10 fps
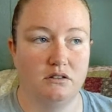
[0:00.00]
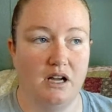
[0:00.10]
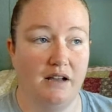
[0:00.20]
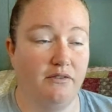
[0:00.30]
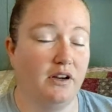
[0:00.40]

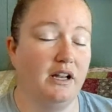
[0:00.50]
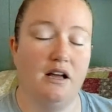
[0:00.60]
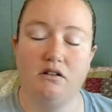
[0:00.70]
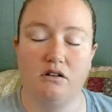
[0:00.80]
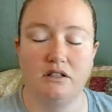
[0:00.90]
I forget
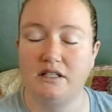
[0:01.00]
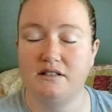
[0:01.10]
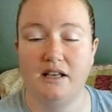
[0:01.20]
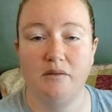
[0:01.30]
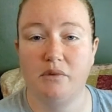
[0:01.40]
how long he
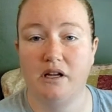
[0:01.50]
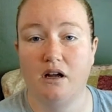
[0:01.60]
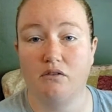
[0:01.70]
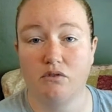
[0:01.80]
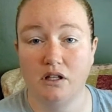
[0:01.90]
said, but
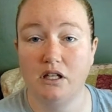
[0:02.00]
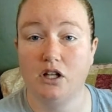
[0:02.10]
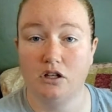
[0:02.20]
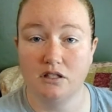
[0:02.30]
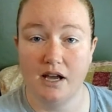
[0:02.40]
a really
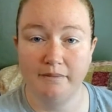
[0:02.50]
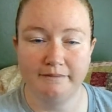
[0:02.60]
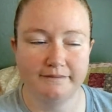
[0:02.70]
long time.